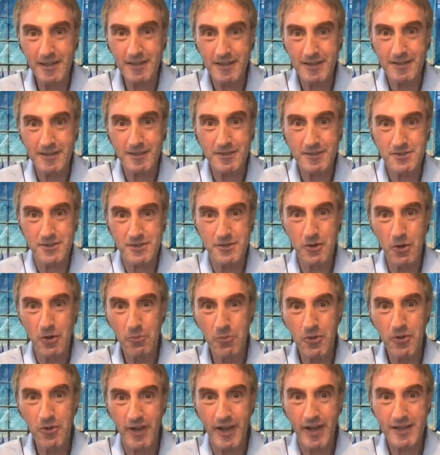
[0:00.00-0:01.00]
Chernobyl
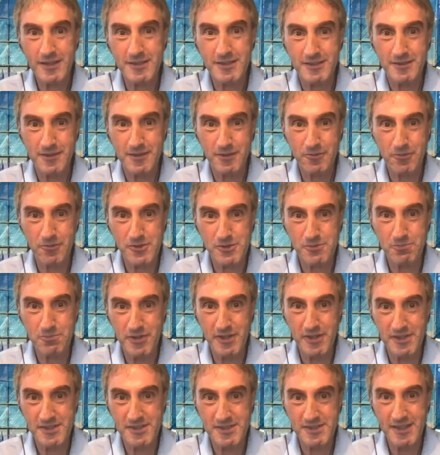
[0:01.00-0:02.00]
accident was
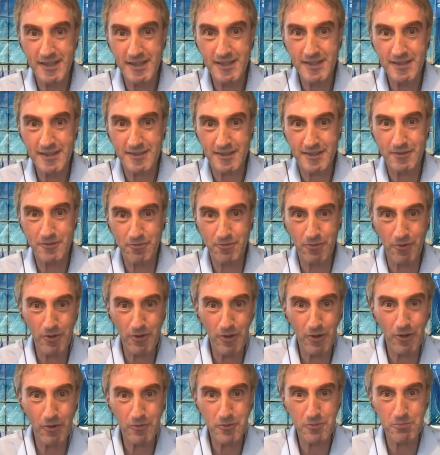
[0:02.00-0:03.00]
preceded and
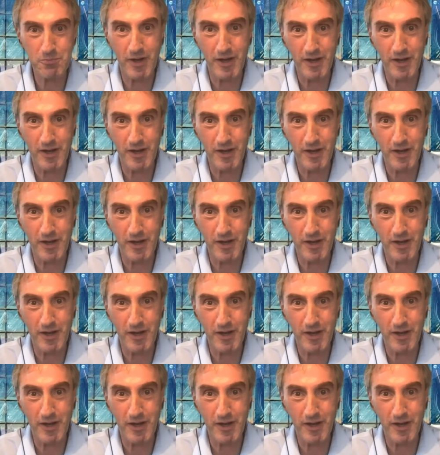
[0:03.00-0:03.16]
followed by